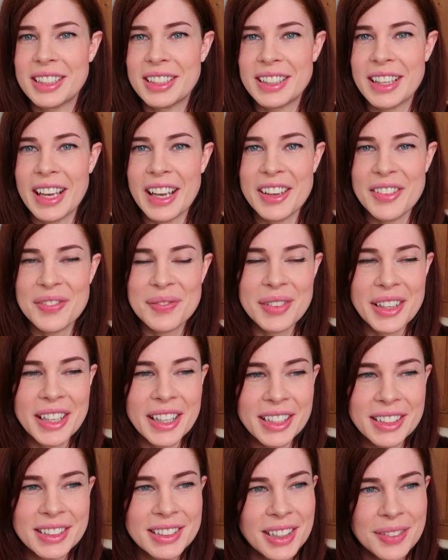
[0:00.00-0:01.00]
gave
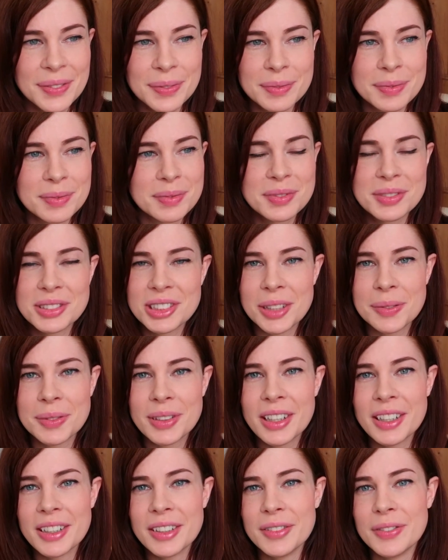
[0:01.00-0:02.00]
me some
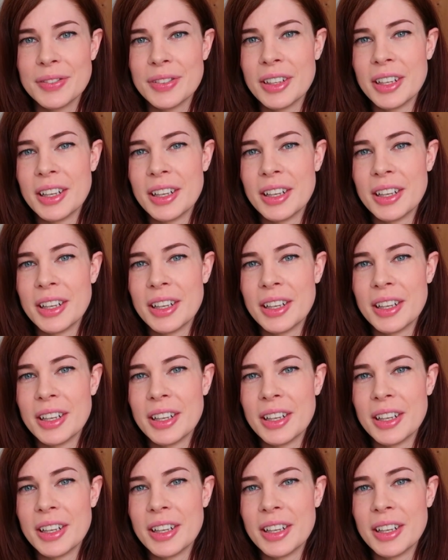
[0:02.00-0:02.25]
kind